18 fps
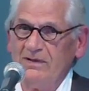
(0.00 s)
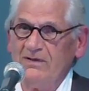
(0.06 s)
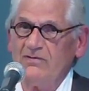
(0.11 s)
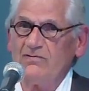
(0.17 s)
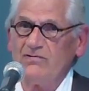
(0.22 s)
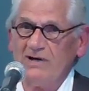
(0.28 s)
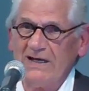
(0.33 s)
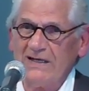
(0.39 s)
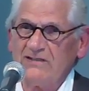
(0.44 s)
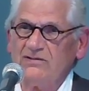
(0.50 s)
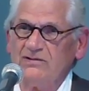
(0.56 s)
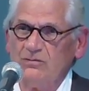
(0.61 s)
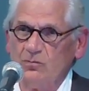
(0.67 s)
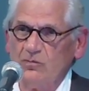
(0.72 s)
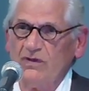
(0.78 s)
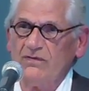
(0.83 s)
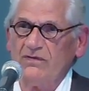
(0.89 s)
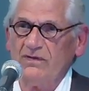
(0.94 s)

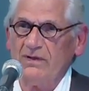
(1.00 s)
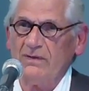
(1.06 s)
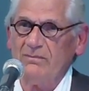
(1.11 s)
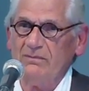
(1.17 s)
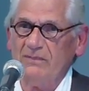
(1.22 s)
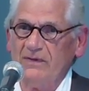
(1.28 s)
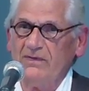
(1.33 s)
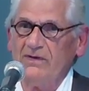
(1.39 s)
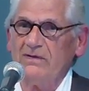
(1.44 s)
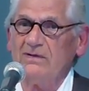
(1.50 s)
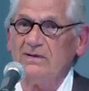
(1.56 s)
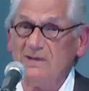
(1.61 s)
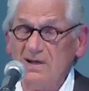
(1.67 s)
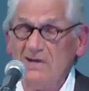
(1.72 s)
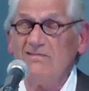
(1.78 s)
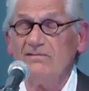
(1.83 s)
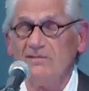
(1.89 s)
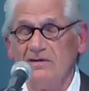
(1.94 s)
interaction with them and their
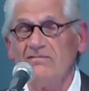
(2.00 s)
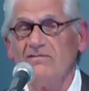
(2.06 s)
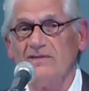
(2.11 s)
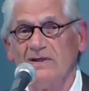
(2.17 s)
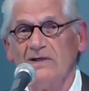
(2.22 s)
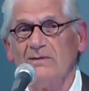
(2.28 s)
love of